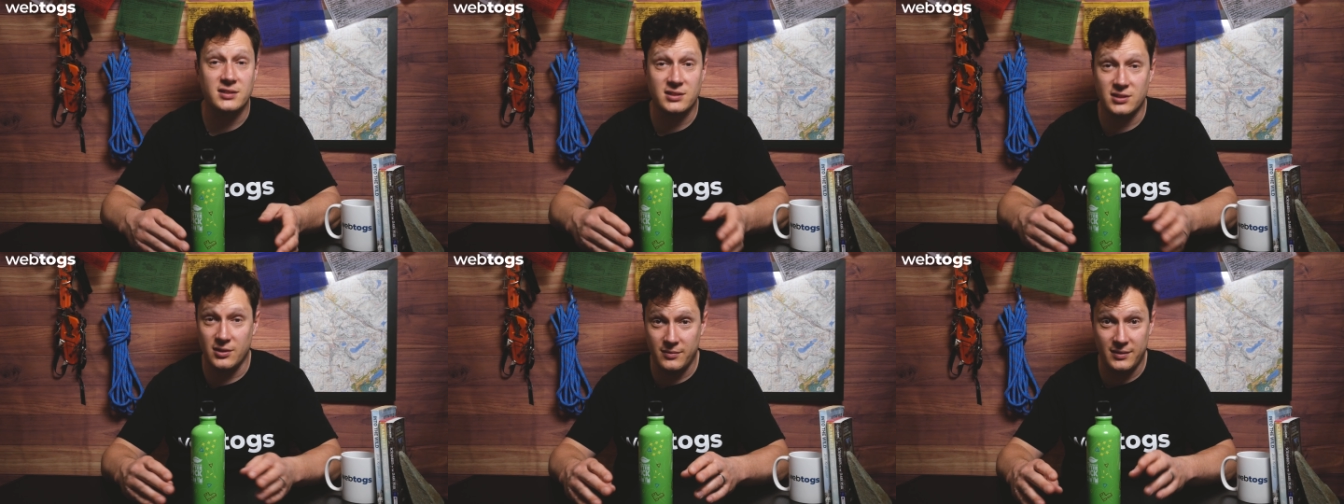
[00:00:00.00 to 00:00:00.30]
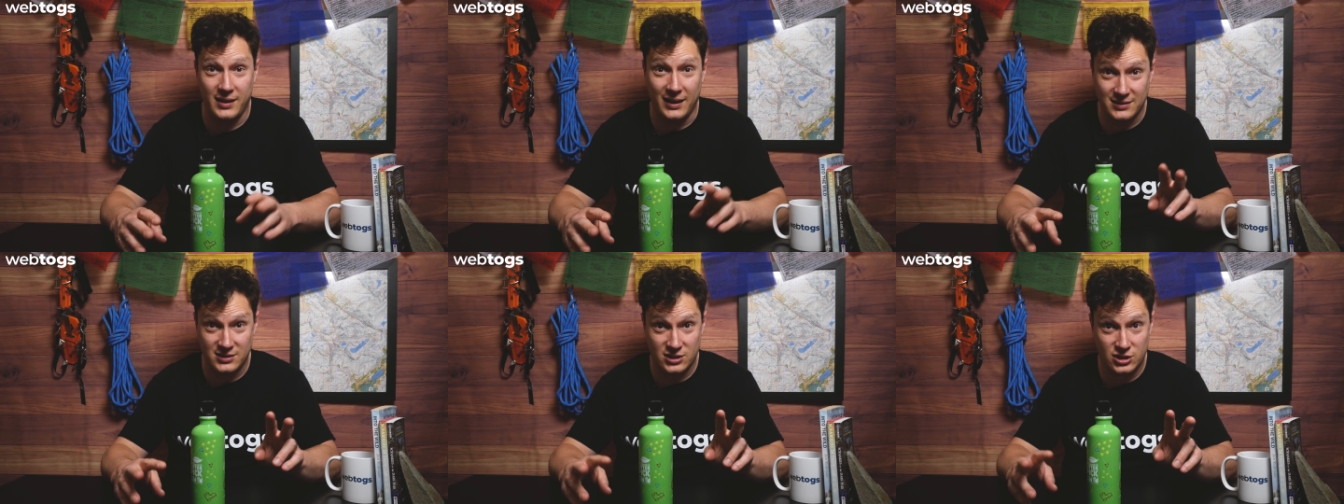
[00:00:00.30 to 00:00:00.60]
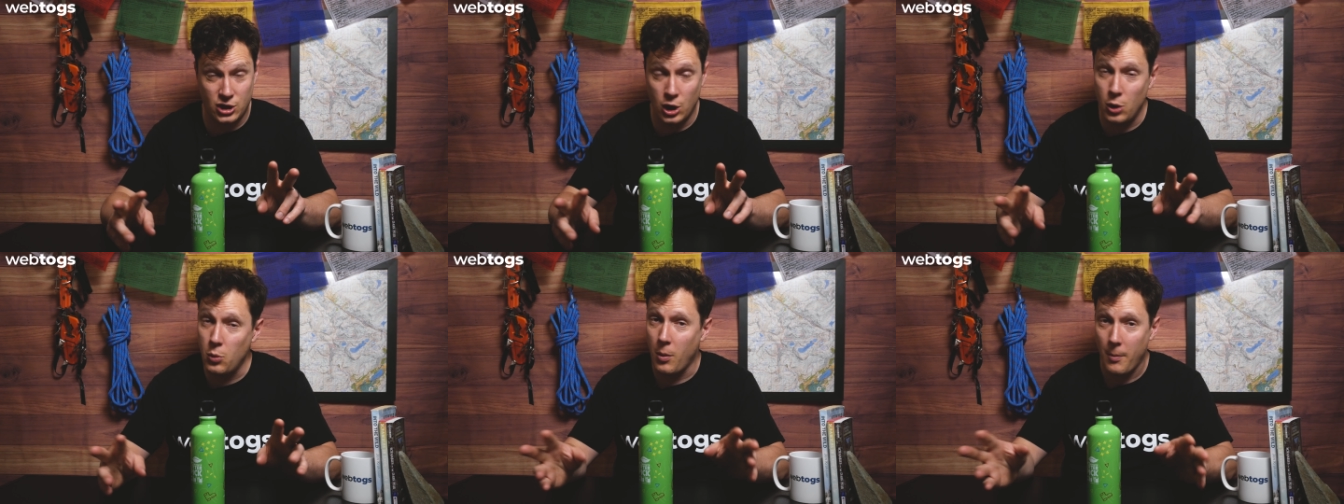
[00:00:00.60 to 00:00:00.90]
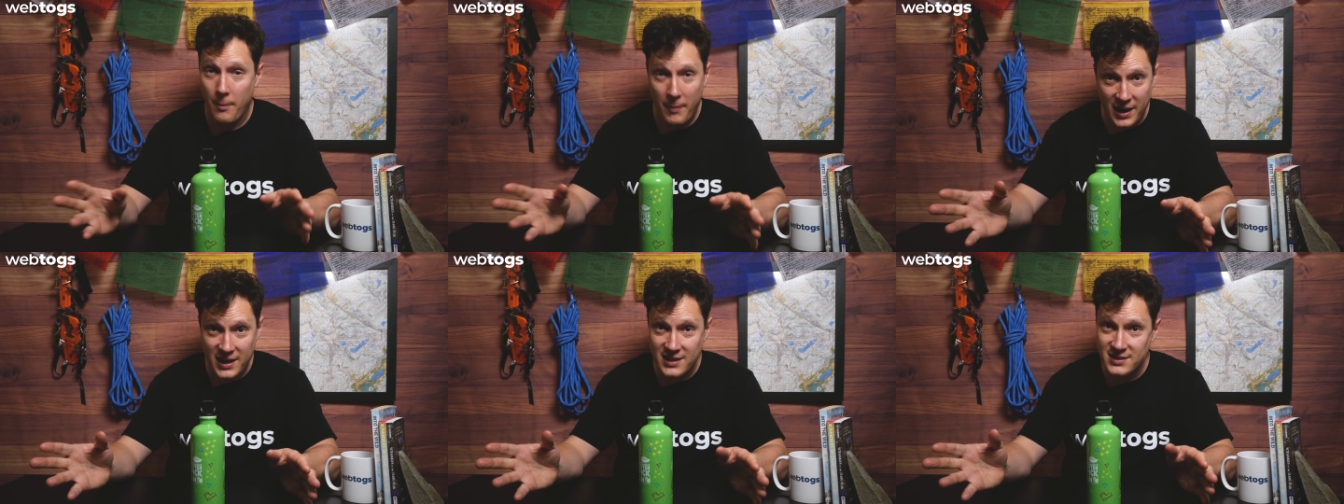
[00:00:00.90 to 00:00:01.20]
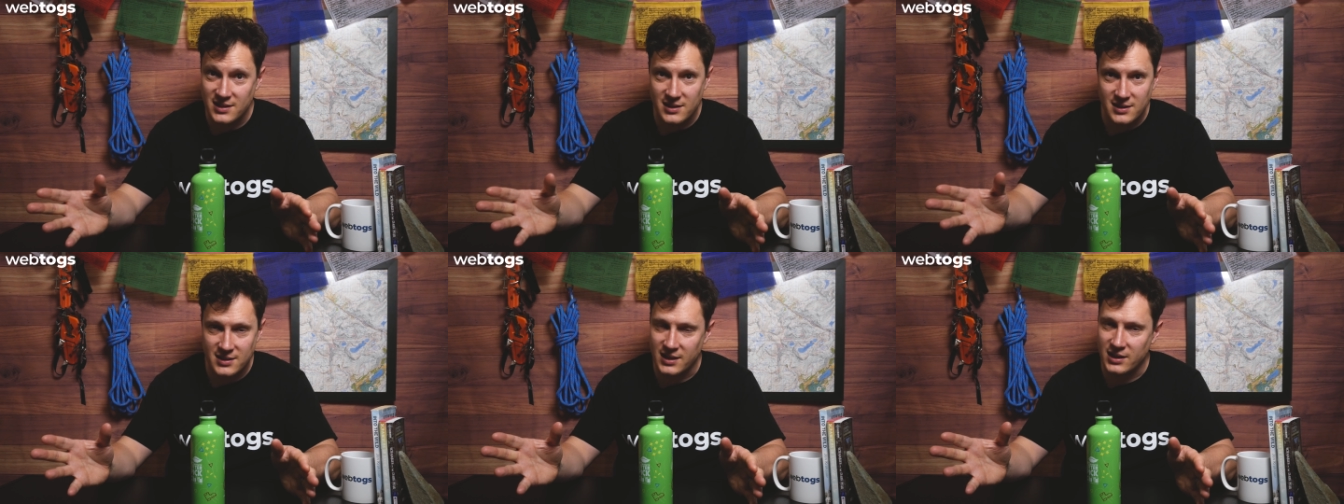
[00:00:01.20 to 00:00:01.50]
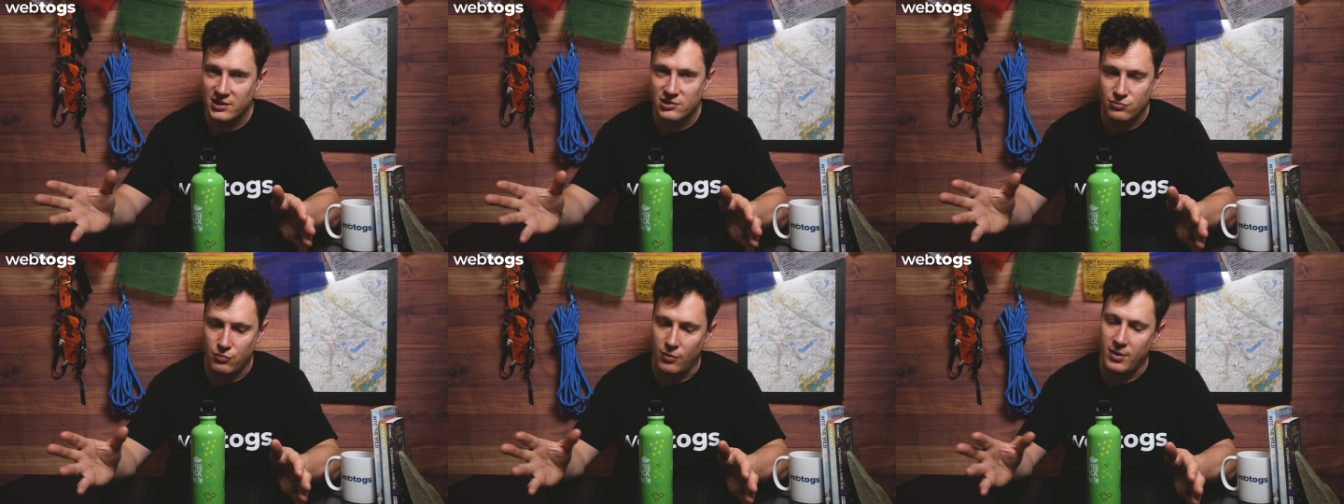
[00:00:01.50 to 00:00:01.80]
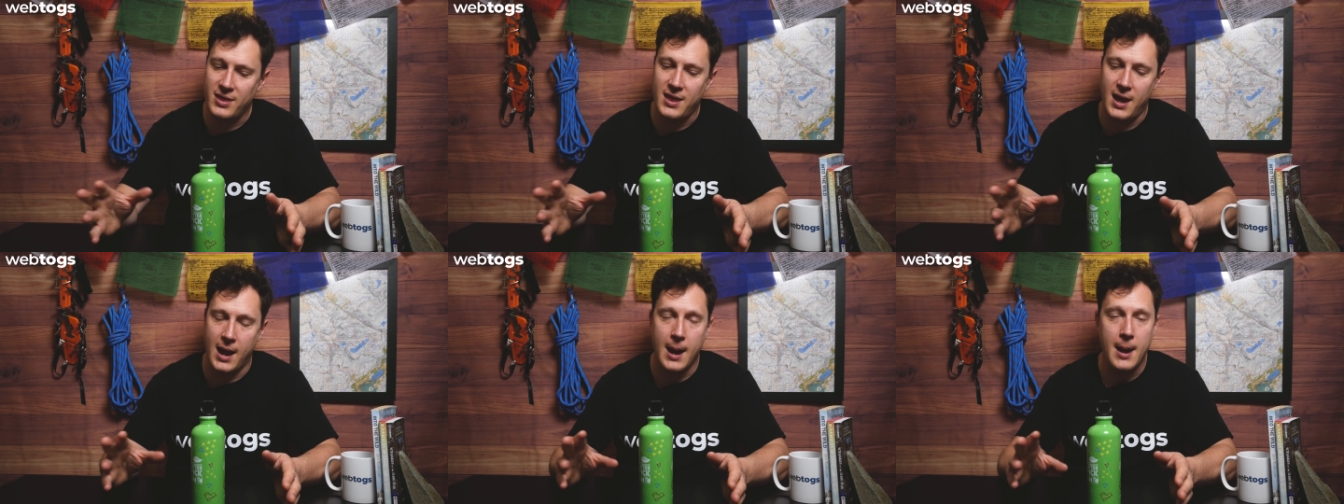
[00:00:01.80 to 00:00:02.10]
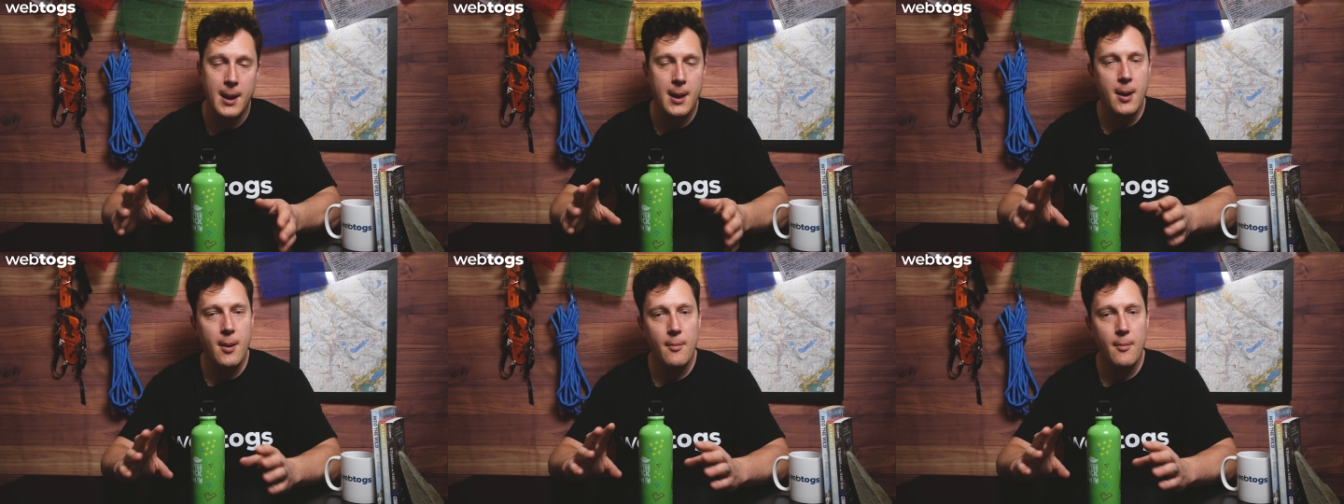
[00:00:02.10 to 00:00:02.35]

So that's two amazing things right there.